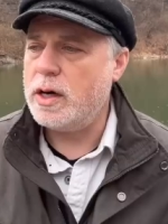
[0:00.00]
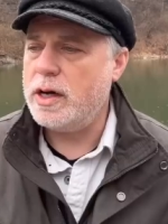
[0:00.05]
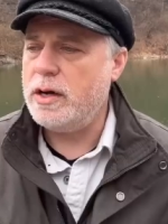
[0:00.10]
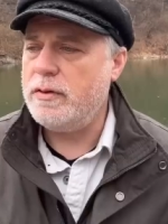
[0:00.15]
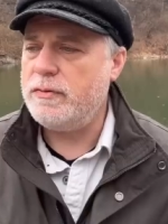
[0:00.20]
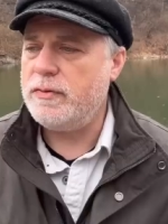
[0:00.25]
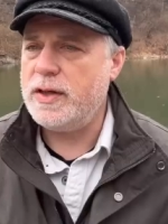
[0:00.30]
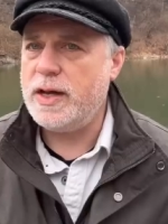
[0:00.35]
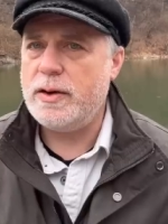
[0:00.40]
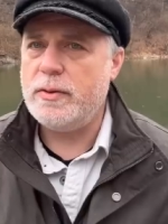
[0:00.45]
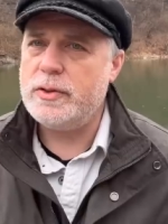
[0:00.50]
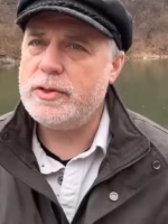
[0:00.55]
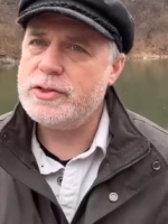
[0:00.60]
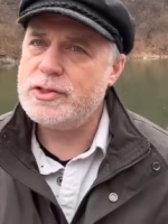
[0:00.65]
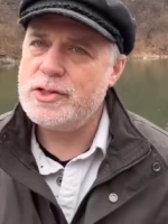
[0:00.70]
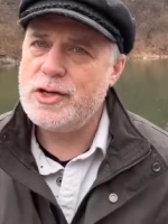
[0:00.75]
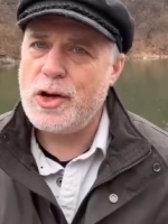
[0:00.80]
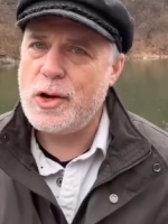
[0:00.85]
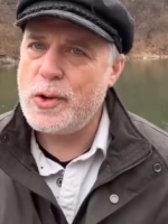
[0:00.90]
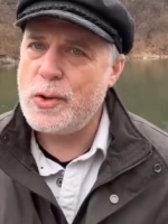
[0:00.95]
If there was
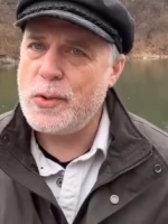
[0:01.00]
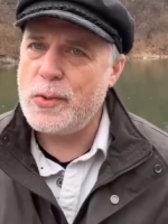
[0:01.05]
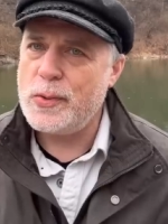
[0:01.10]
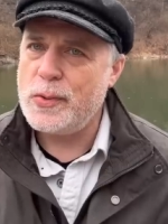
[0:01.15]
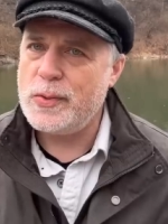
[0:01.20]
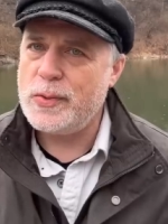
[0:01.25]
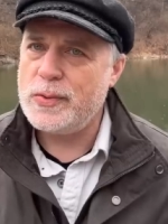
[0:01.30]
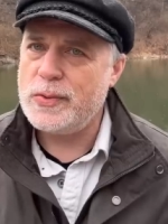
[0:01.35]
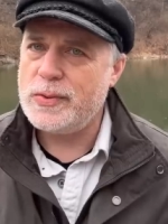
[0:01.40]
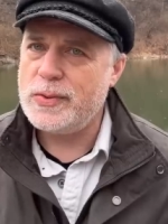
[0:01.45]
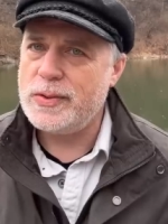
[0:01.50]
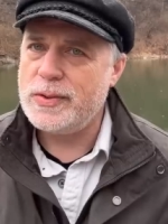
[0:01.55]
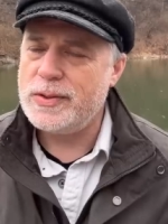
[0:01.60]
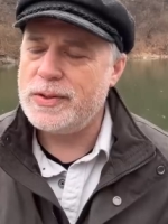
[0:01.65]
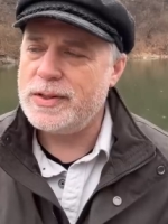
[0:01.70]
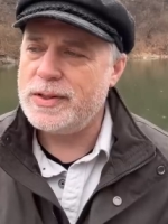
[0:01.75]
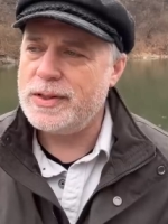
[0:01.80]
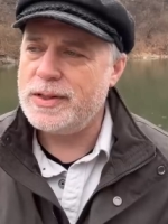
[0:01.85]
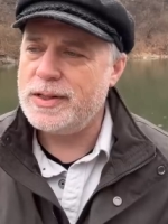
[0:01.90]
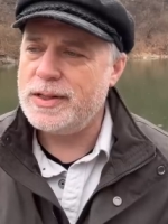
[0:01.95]
no
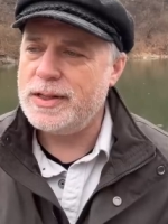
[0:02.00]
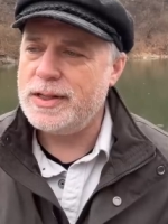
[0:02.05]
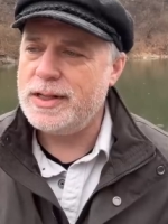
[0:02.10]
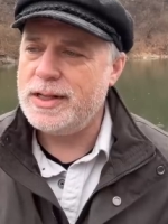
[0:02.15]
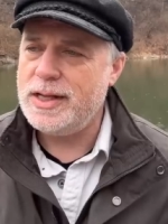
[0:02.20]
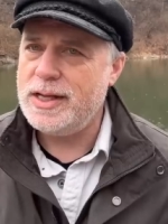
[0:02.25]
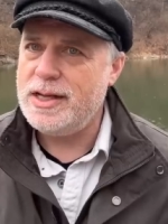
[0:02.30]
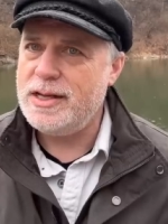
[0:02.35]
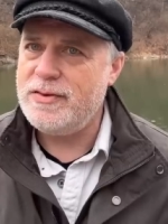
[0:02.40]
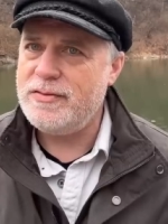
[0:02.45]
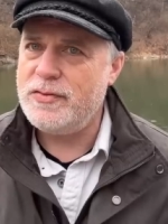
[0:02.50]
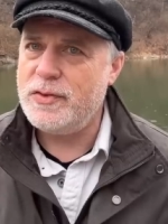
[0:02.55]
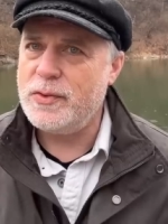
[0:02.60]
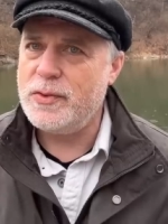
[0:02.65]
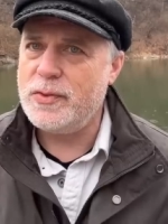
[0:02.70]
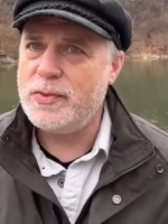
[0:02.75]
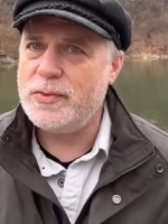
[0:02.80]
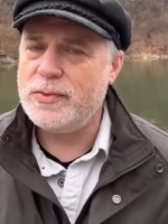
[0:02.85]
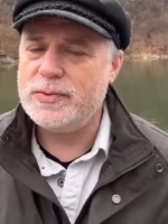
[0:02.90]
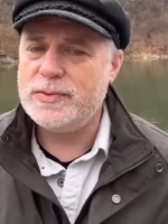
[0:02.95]

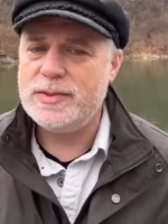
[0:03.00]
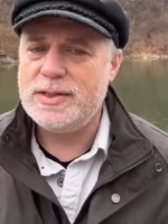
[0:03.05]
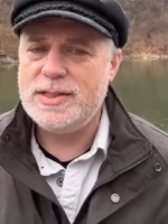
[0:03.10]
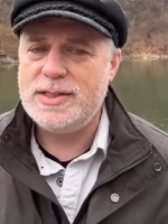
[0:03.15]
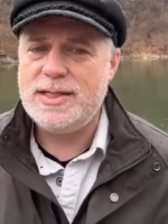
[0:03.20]
evil,